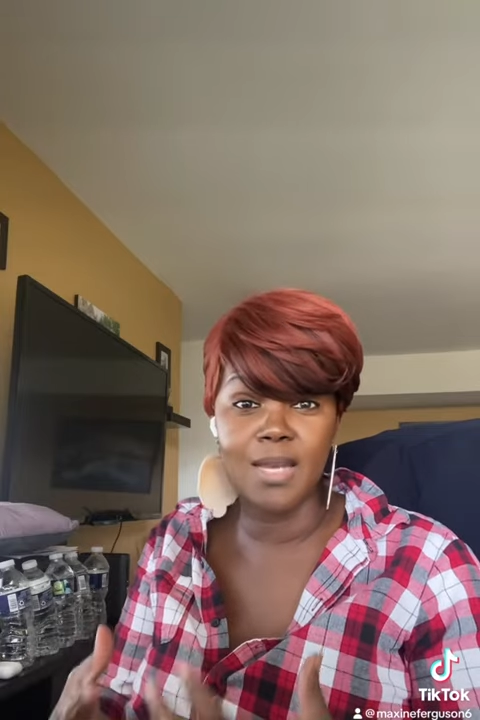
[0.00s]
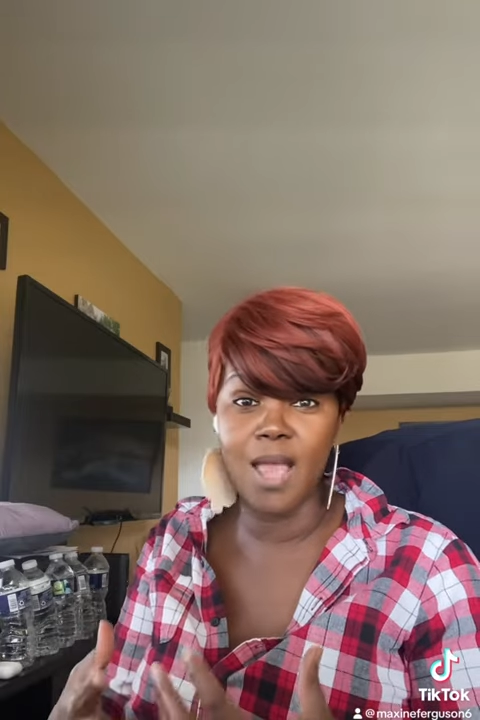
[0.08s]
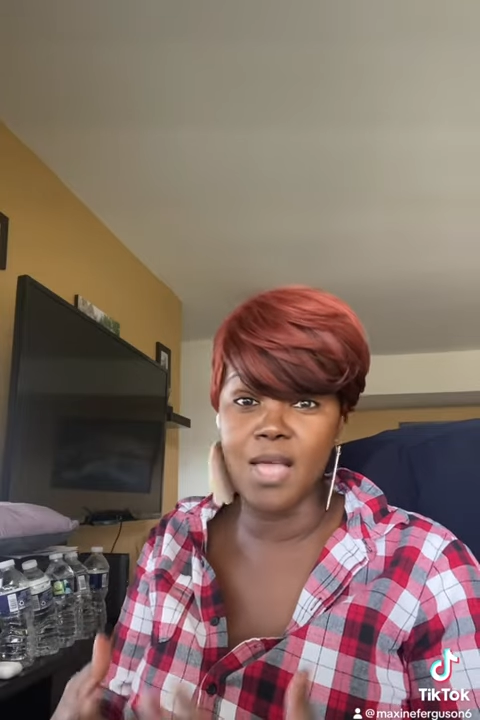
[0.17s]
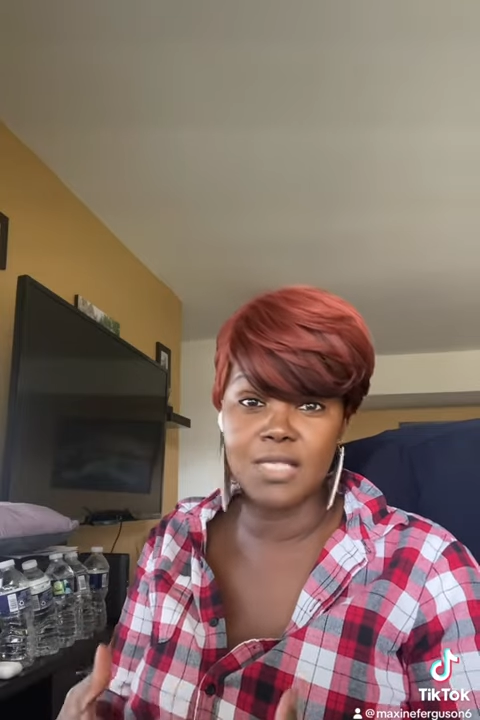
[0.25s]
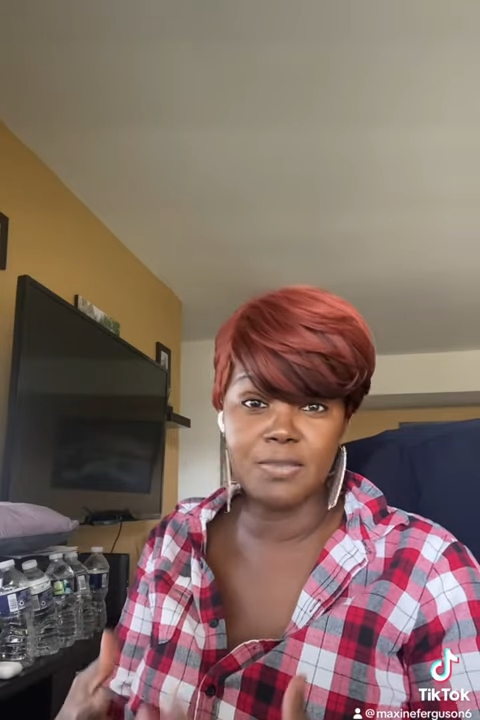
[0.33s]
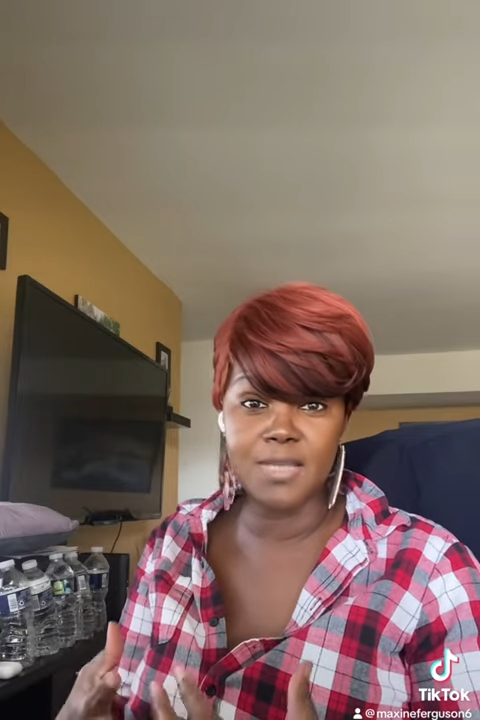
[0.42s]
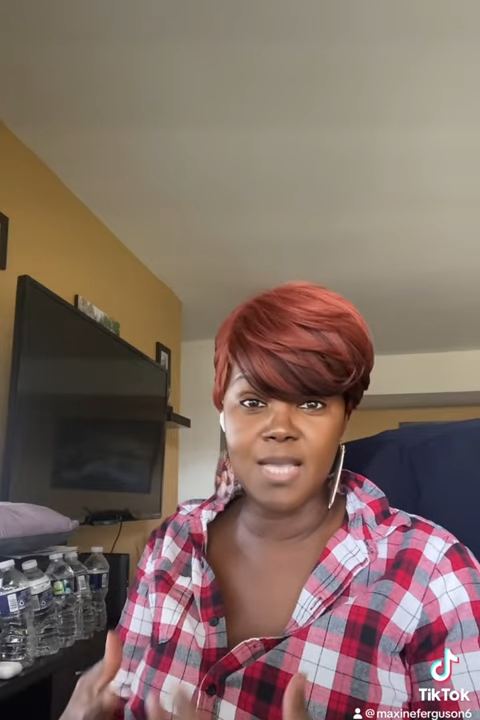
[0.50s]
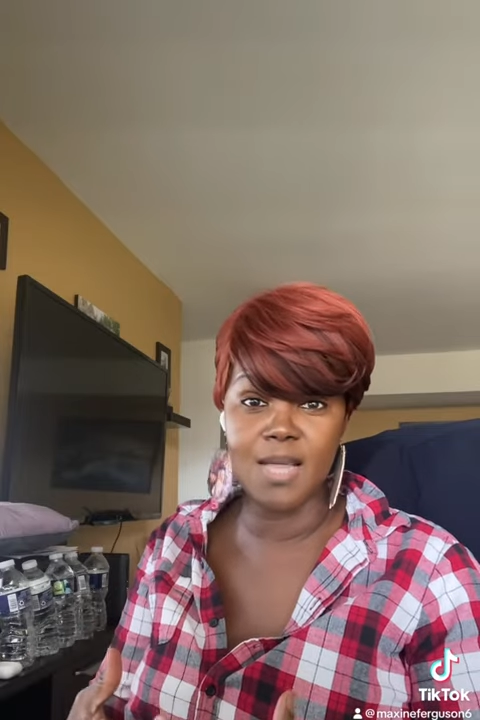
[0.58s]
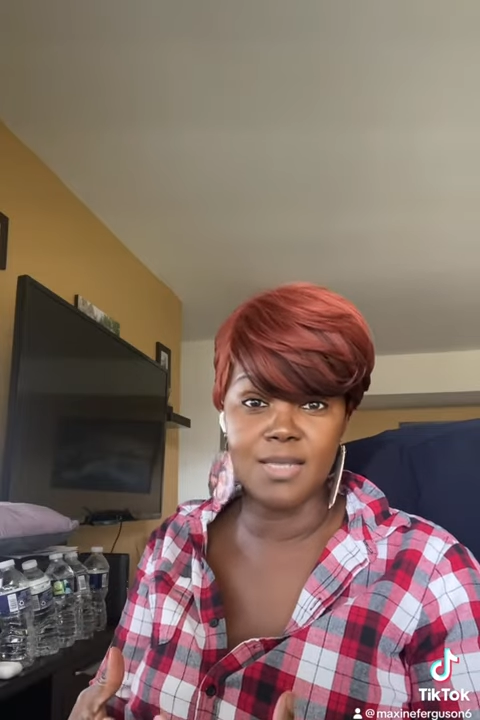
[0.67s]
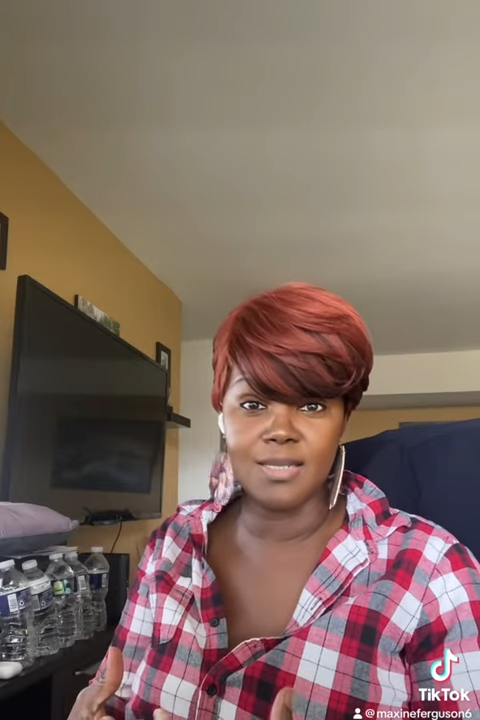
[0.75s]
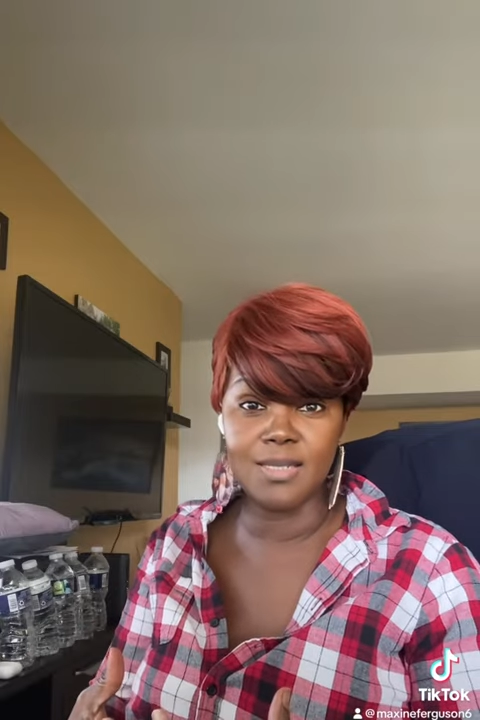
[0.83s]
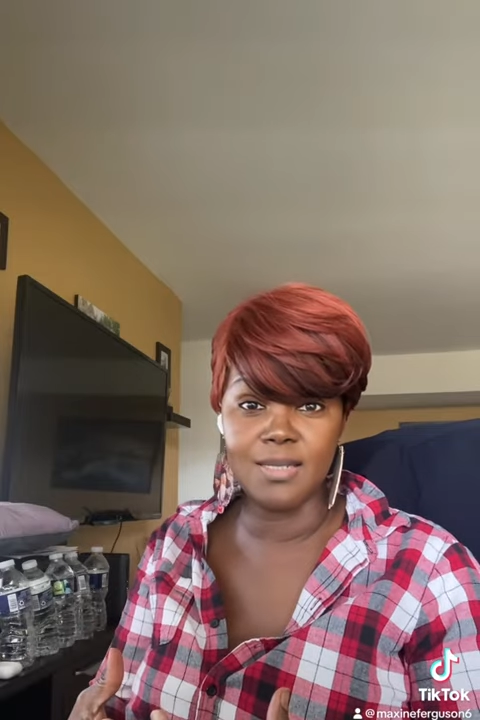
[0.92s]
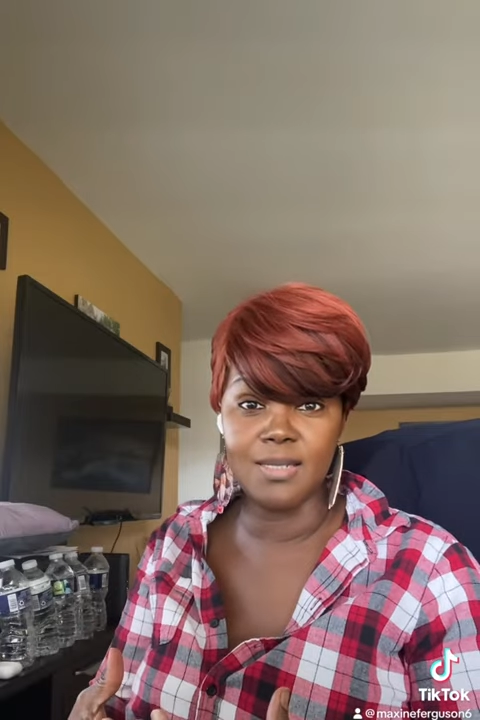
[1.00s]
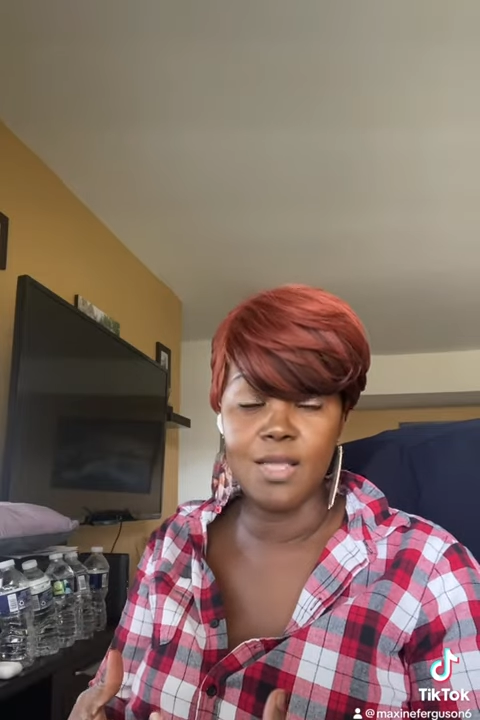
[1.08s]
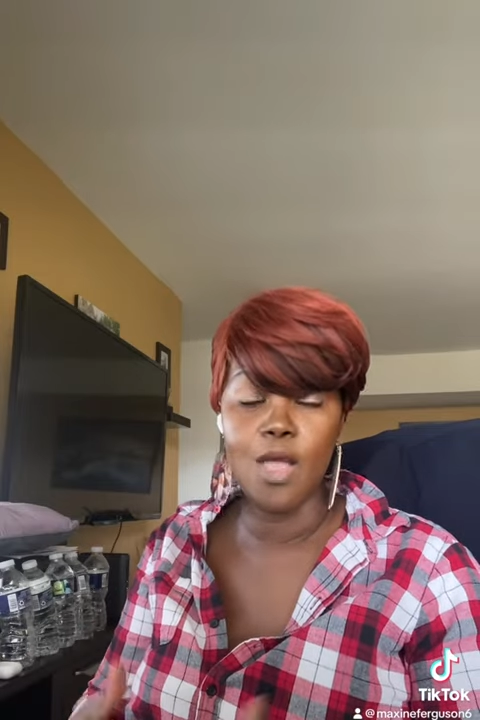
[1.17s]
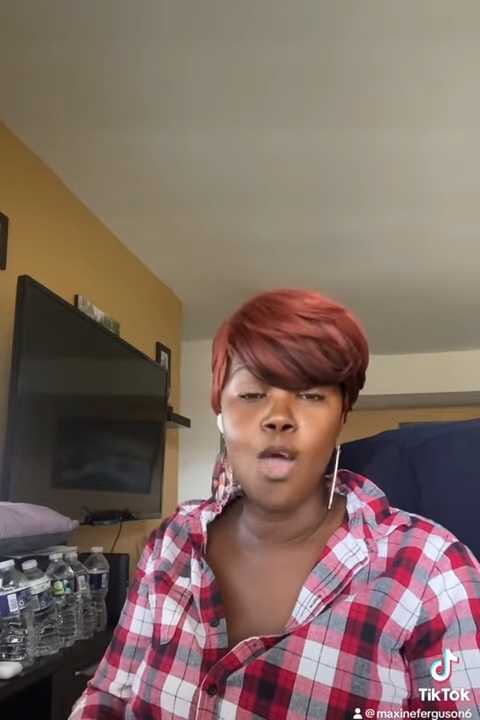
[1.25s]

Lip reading: hospitality.